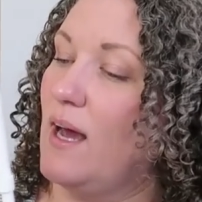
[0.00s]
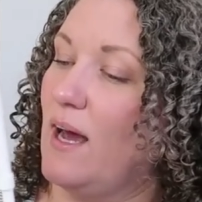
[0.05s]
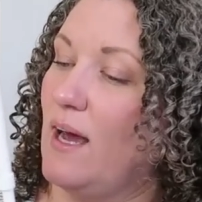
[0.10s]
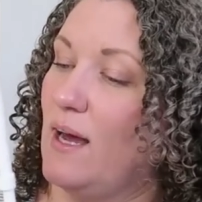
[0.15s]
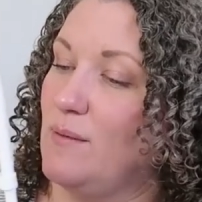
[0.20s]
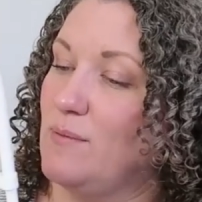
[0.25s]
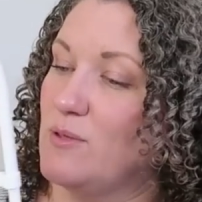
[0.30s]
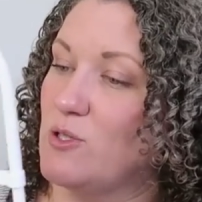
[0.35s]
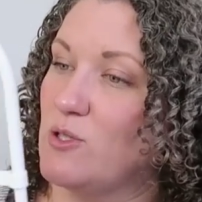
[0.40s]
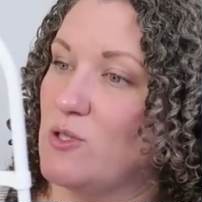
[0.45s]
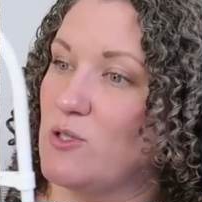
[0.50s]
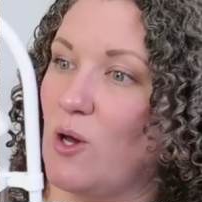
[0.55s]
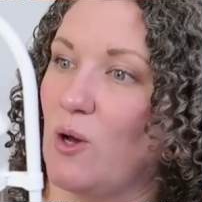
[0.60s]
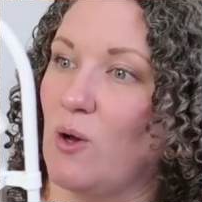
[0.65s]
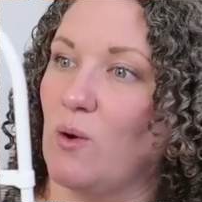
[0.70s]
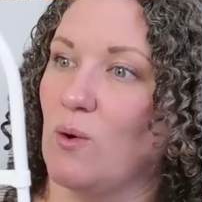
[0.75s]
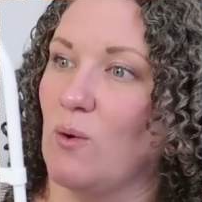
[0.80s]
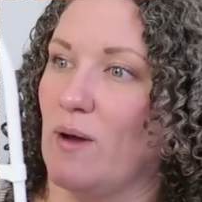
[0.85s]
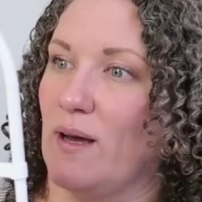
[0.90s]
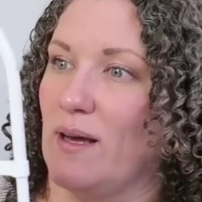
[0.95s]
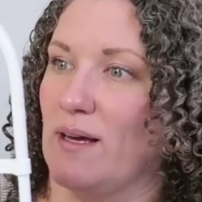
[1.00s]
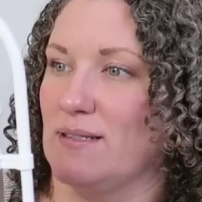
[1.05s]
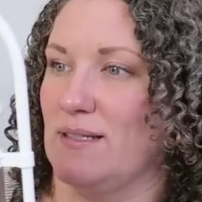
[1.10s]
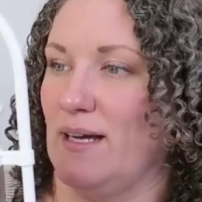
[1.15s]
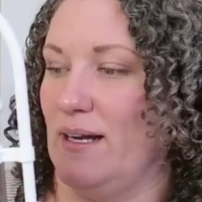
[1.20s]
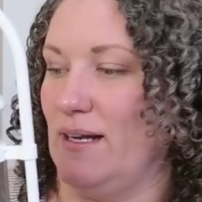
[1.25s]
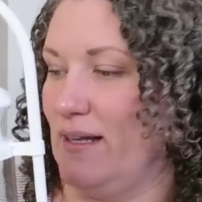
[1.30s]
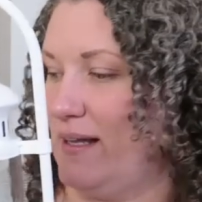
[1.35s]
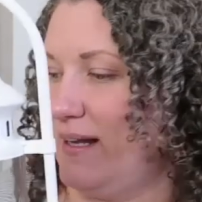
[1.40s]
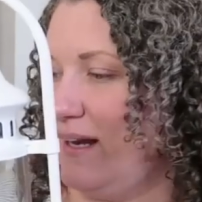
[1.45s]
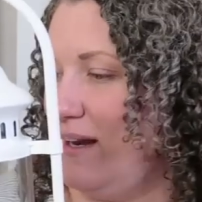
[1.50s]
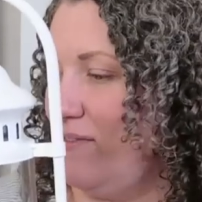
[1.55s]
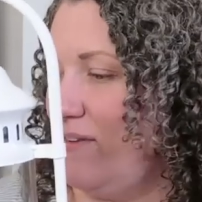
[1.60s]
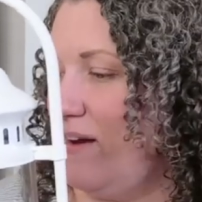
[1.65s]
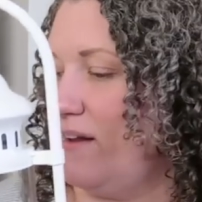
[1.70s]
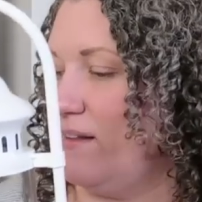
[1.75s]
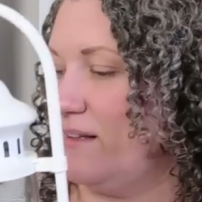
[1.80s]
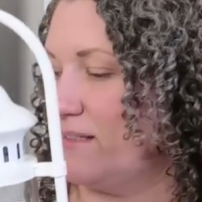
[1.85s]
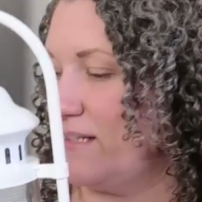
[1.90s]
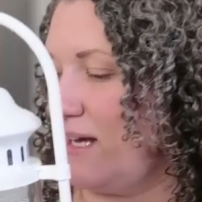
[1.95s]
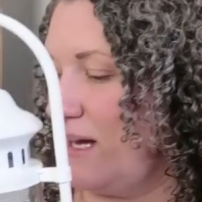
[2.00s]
I'm so excited that I found these.